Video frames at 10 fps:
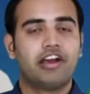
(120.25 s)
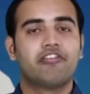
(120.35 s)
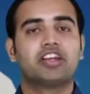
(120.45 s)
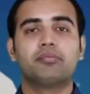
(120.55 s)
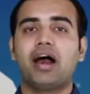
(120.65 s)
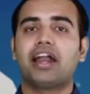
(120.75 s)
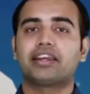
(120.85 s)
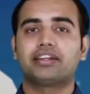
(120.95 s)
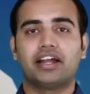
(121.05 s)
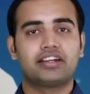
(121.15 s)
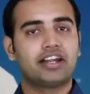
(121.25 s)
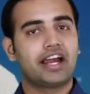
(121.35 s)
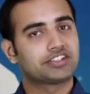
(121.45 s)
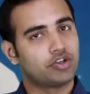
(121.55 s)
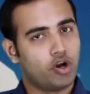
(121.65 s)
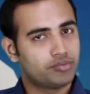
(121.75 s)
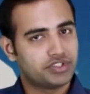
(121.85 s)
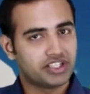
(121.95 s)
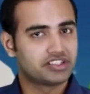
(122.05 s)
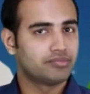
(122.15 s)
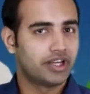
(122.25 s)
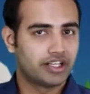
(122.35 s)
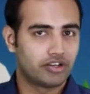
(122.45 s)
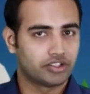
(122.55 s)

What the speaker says: when a magnet attracts objects made out